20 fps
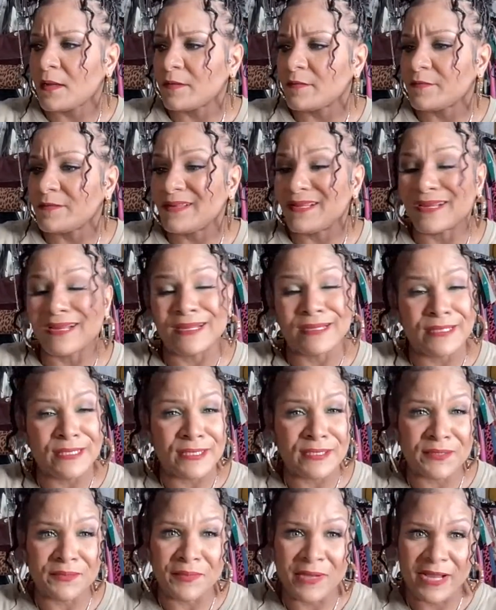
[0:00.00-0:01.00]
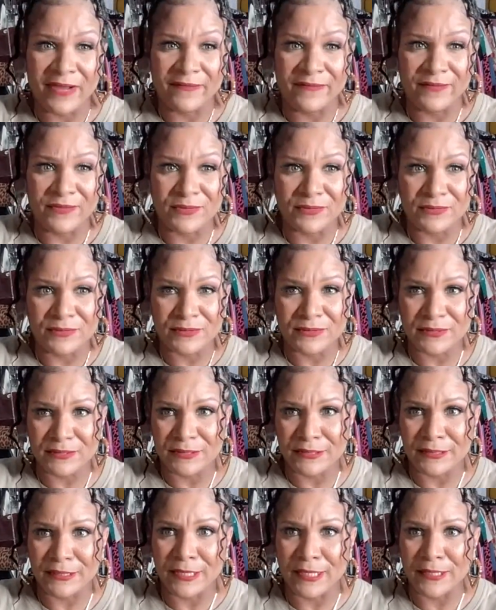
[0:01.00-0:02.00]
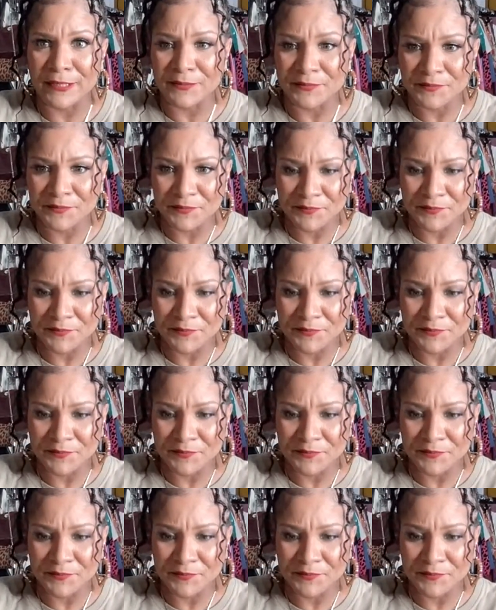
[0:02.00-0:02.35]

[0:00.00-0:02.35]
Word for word: I feel like I need the bifocals tonight.